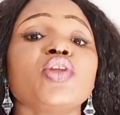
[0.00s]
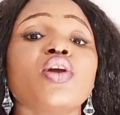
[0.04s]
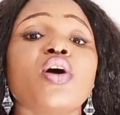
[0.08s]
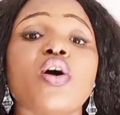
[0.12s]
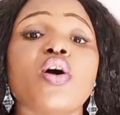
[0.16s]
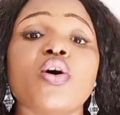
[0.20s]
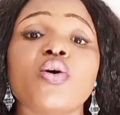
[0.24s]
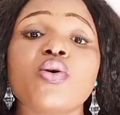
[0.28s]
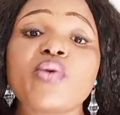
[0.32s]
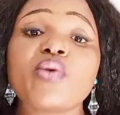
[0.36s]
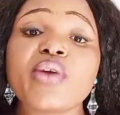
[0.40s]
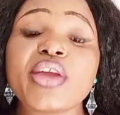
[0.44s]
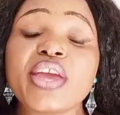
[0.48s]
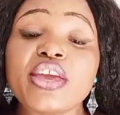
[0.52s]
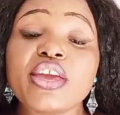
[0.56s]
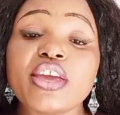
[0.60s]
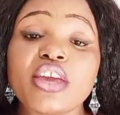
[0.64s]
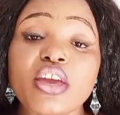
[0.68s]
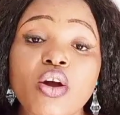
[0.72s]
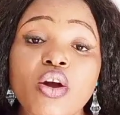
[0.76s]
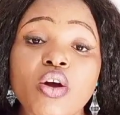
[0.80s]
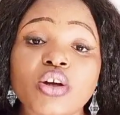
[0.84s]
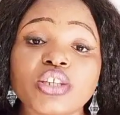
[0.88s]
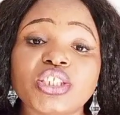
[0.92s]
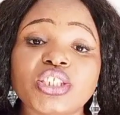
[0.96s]
or who
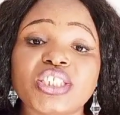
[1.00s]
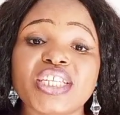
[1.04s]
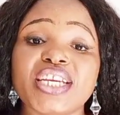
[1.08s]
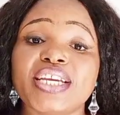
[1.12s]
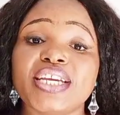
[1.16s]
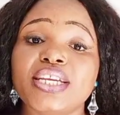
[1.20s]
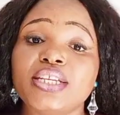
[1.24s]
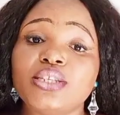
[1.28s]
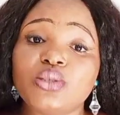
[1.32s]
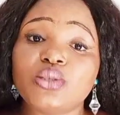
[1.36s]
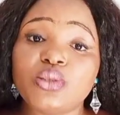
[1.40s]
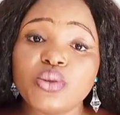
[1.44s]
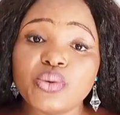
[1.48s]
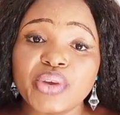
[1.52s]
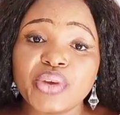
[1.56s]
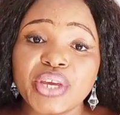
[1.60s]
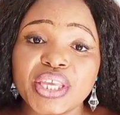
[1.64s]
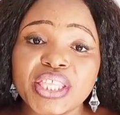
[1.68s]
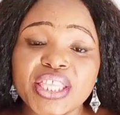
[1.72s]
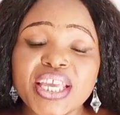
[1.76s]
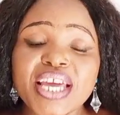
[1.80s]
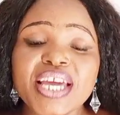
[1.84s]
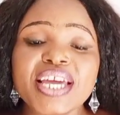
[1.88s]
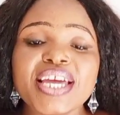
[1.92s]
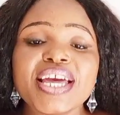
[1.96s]
he or she is
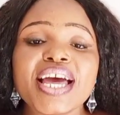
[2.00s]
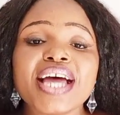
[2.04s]
doing.